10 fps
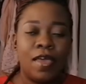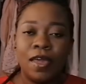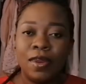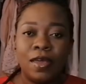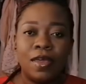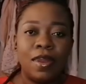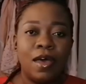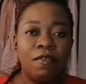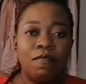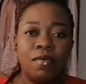earning
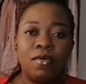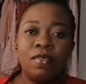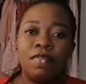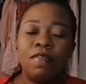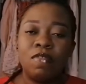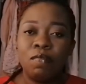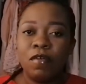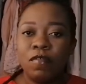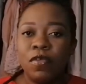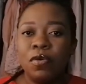enough, because this
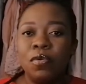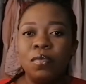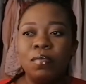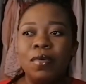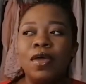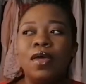perfume